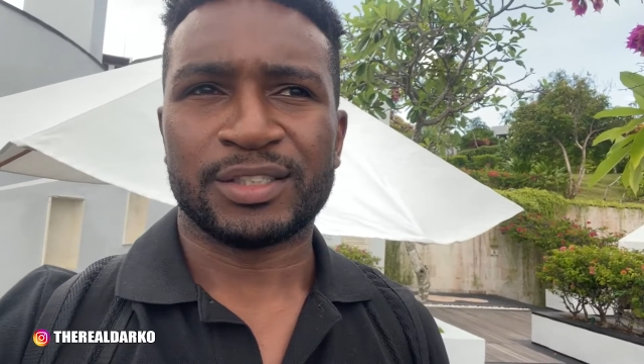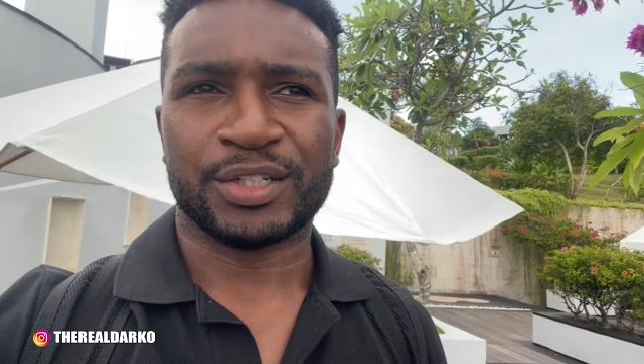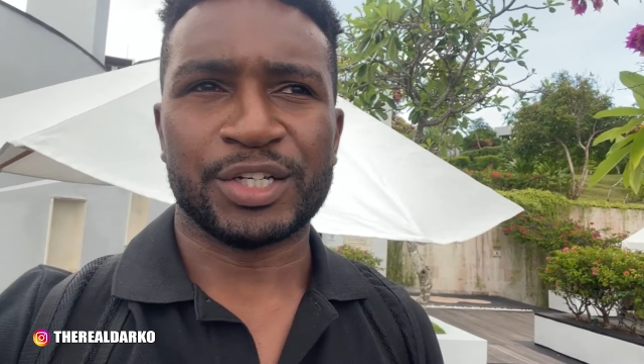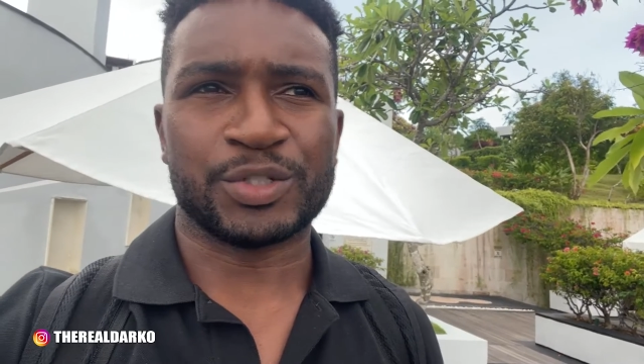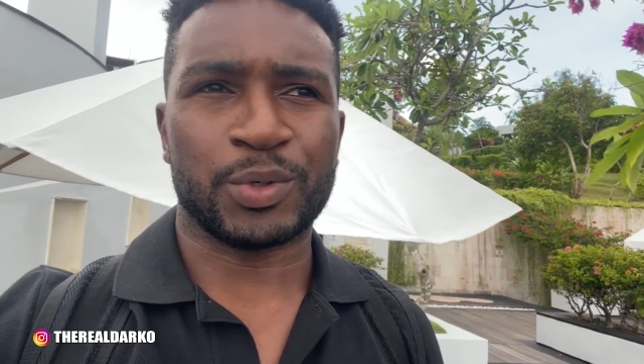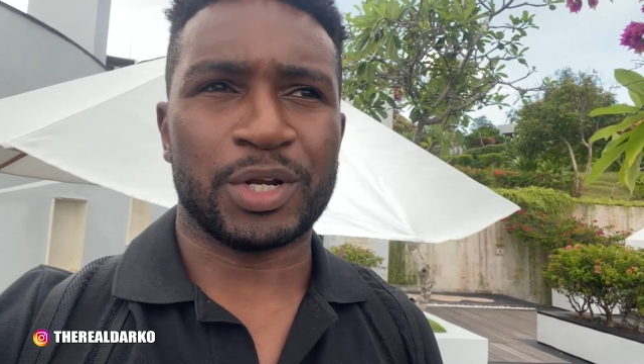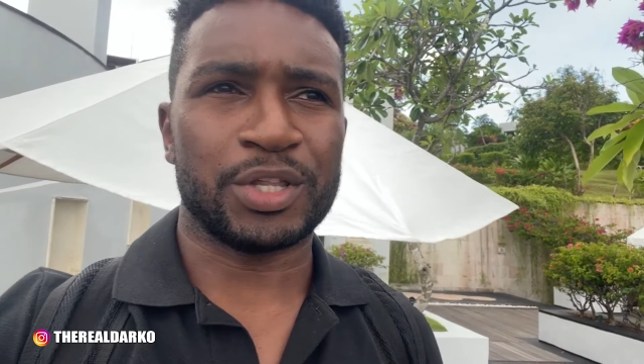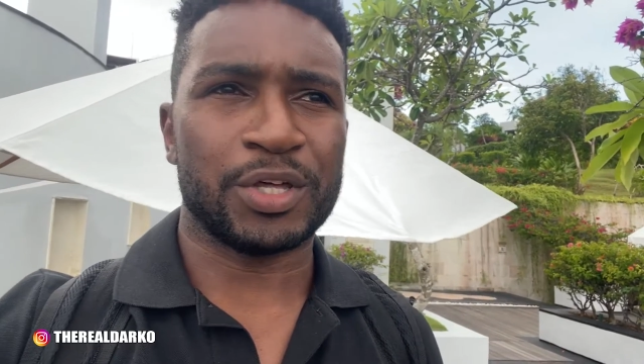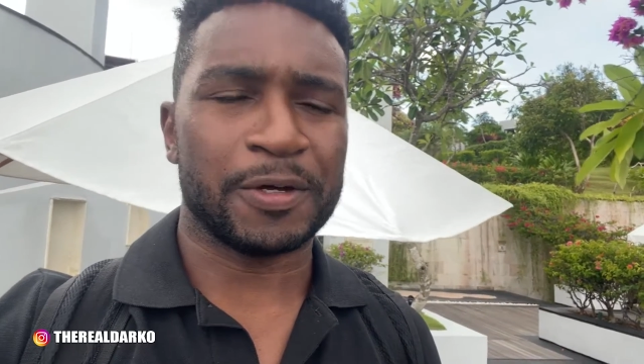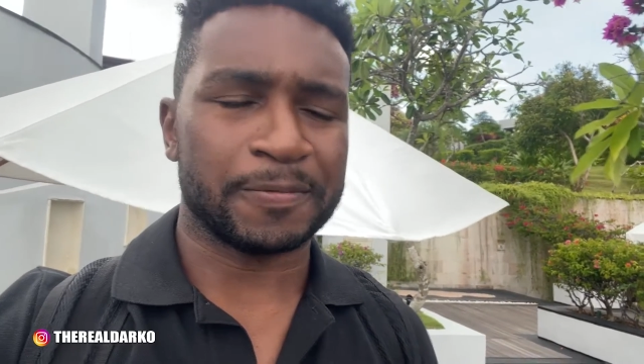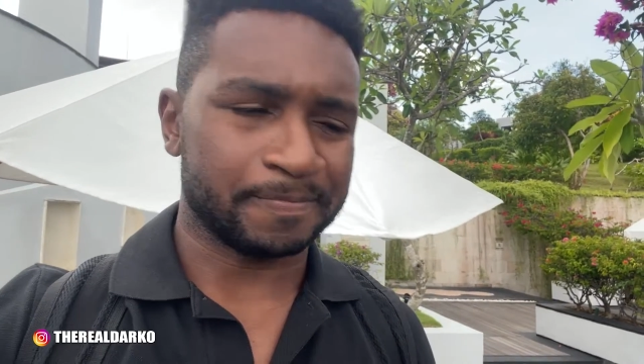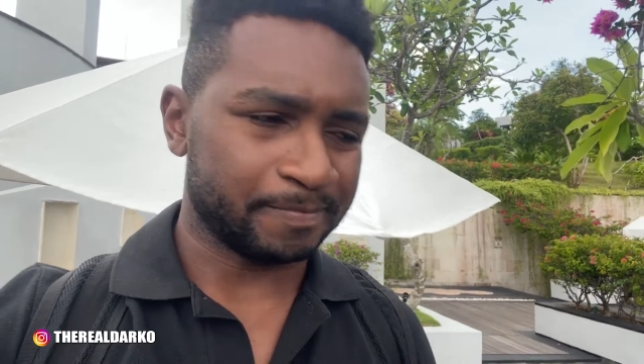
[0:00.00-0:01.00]
is one of
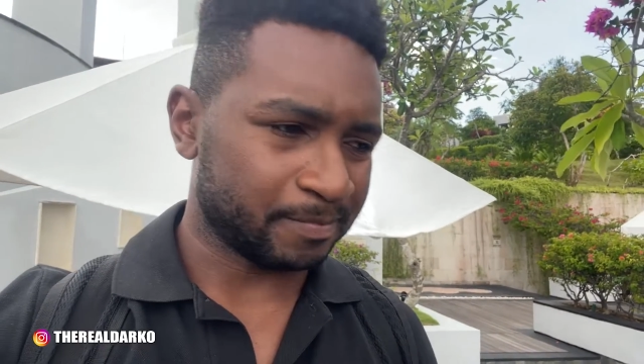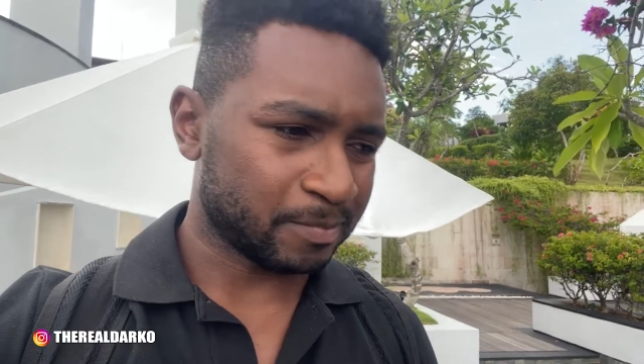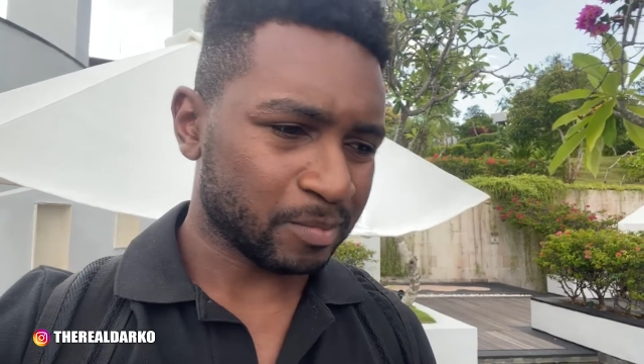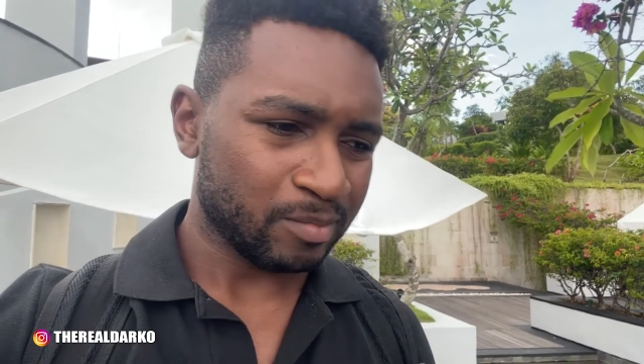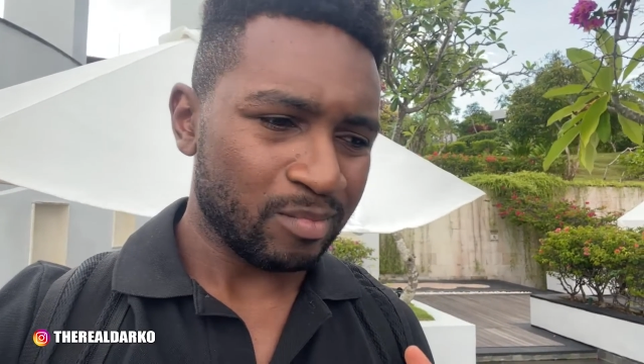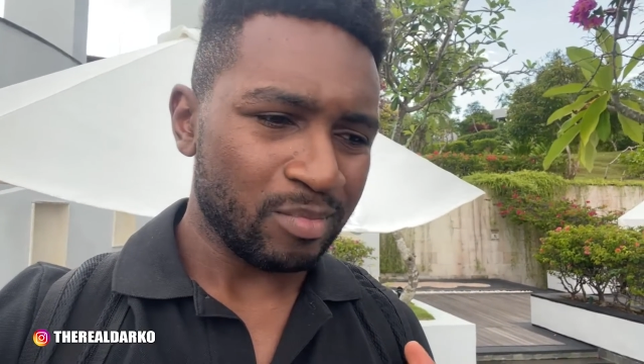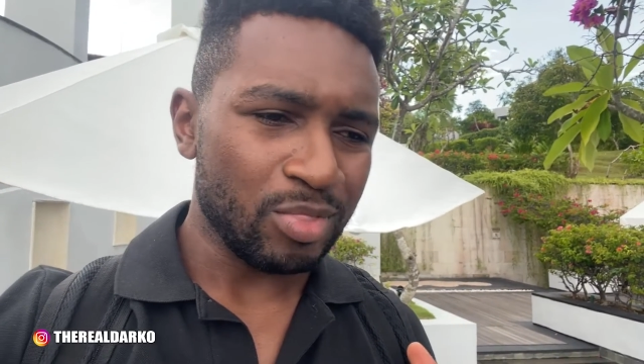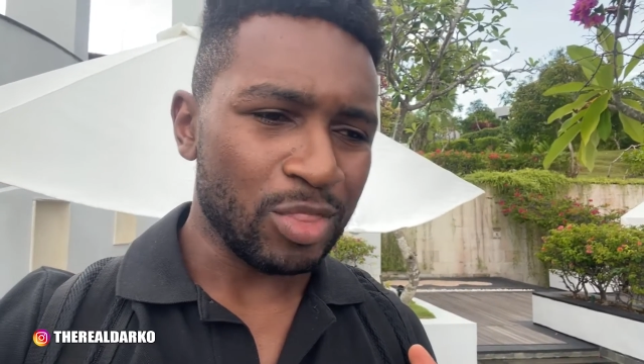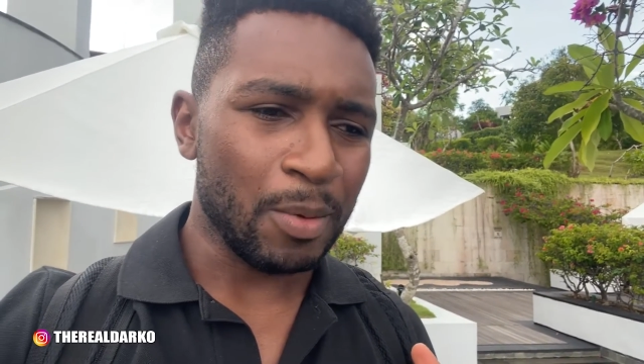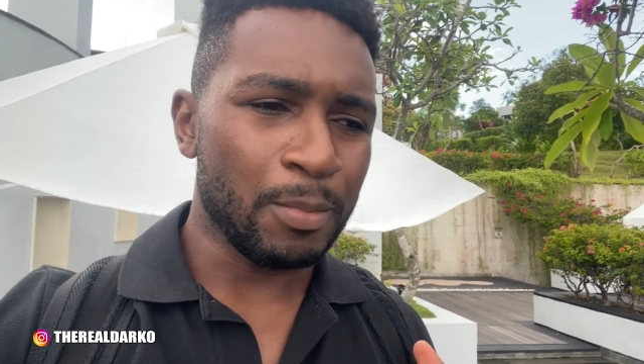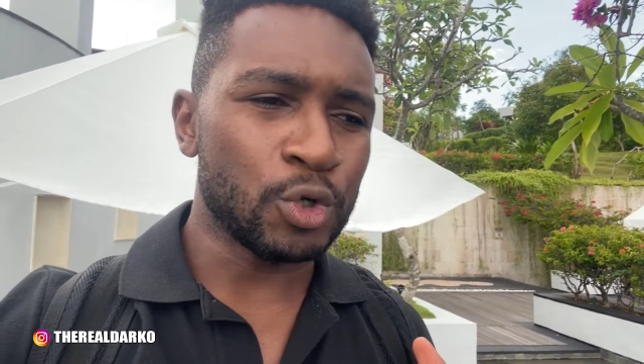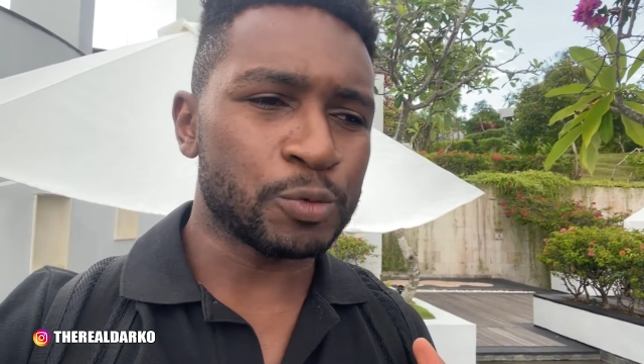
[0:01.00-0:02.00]
the
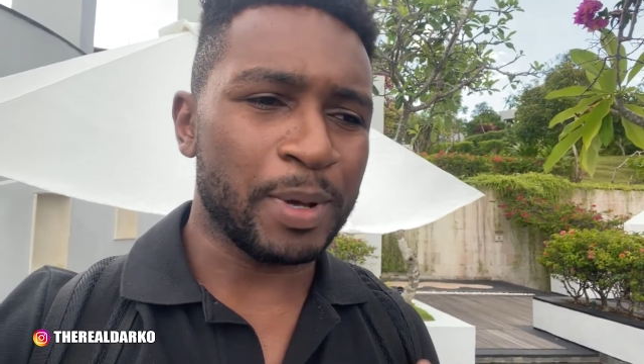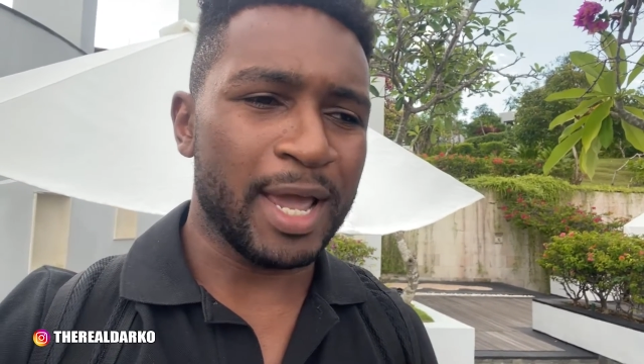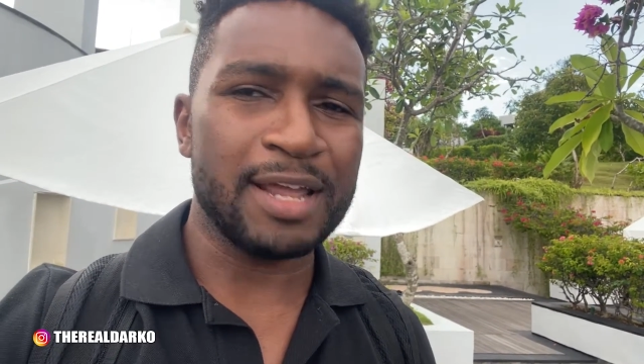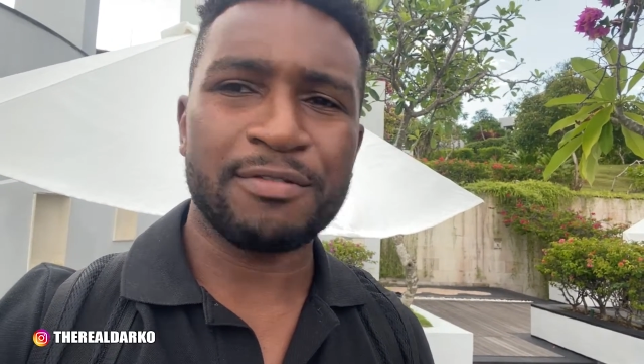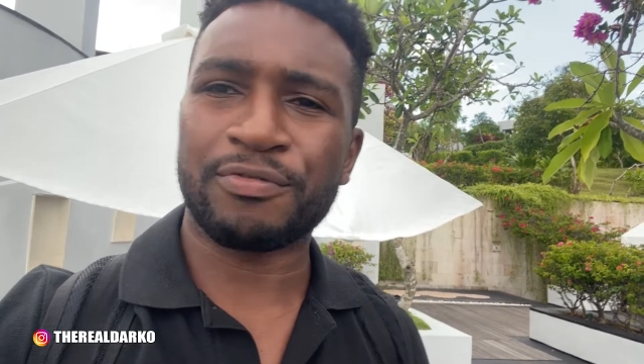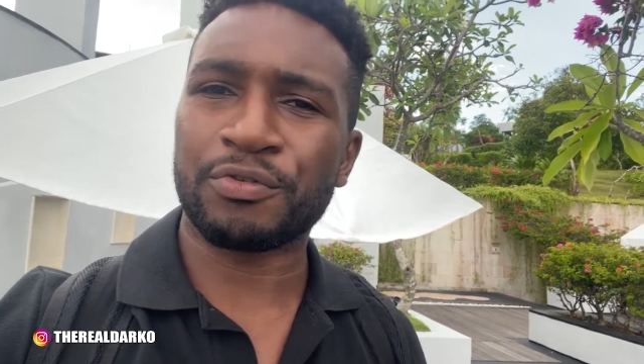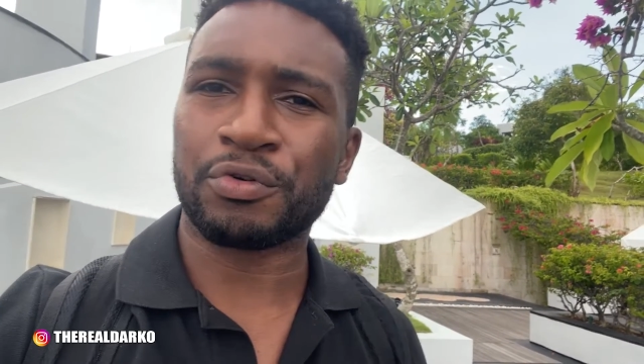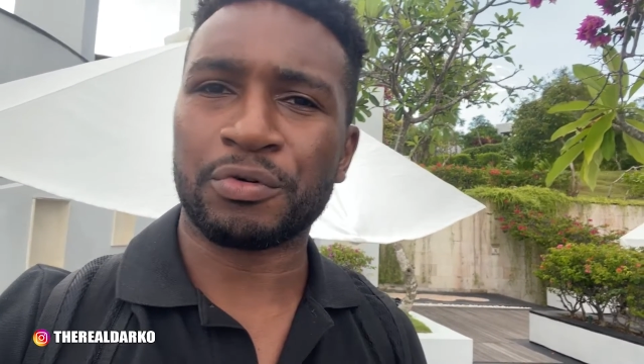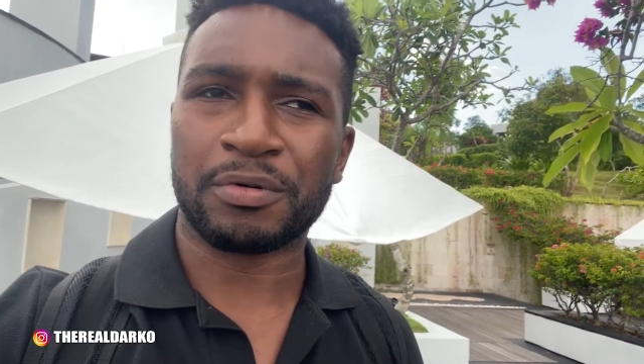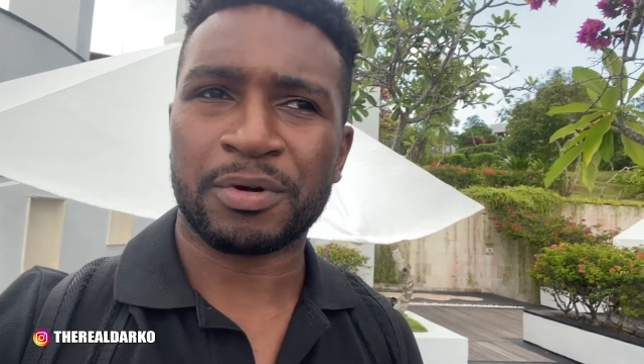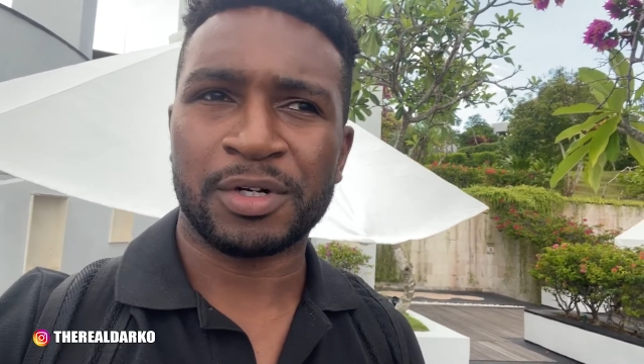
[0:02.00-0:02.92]
most painful